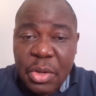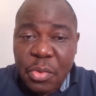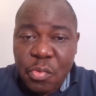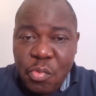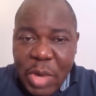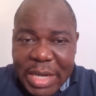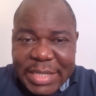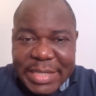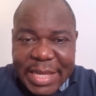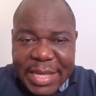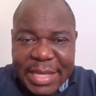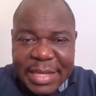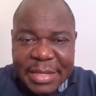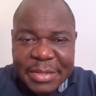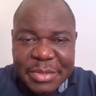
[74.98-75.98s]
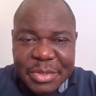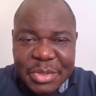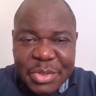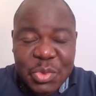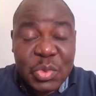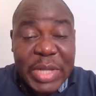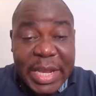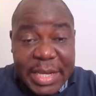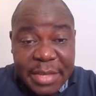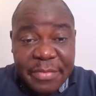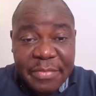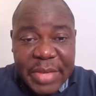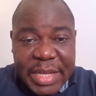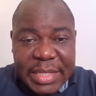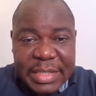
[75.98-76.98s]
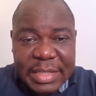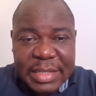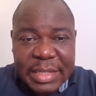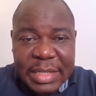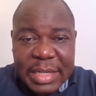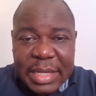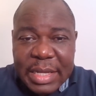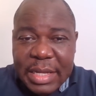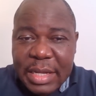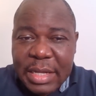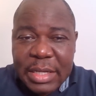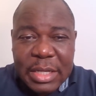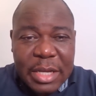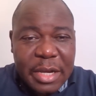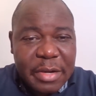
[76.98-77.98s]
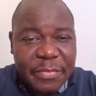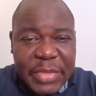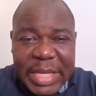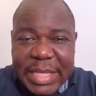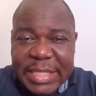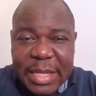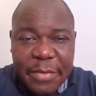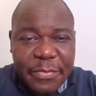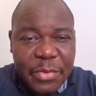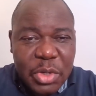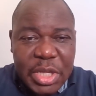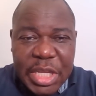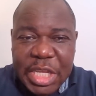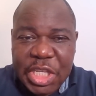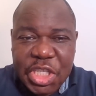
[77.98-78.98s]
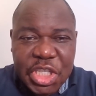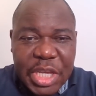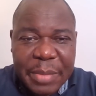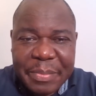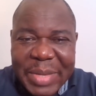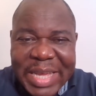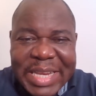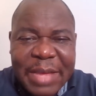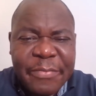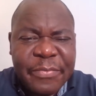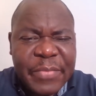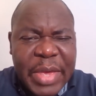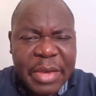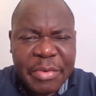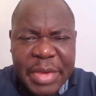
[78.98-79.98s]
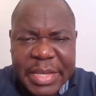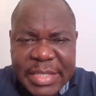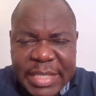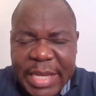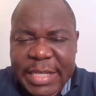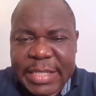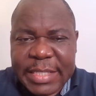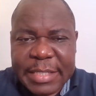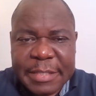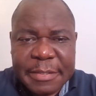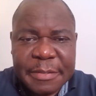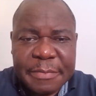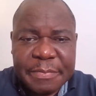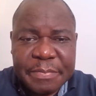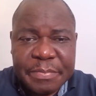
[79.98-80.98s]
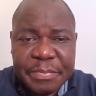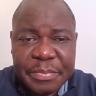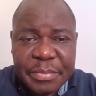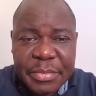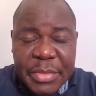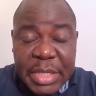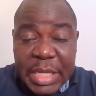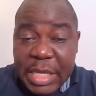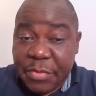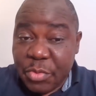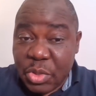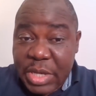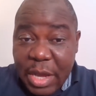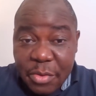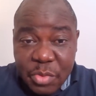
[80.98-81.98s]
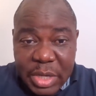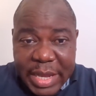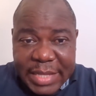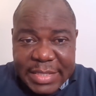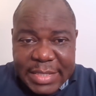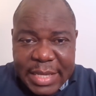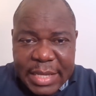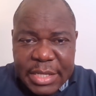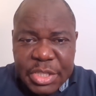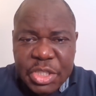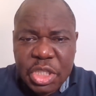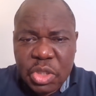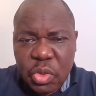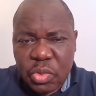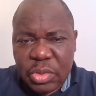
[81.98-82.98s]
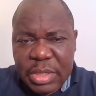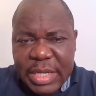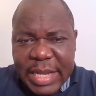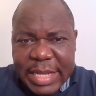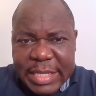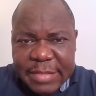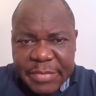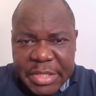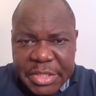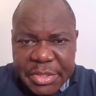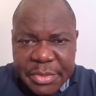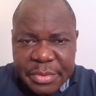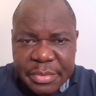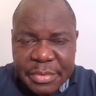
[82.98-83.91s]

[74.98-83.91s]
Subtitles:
one day to that event, a lot of things are falling in shape, and I'm very excited. If you doubt what I say, just go to the last video.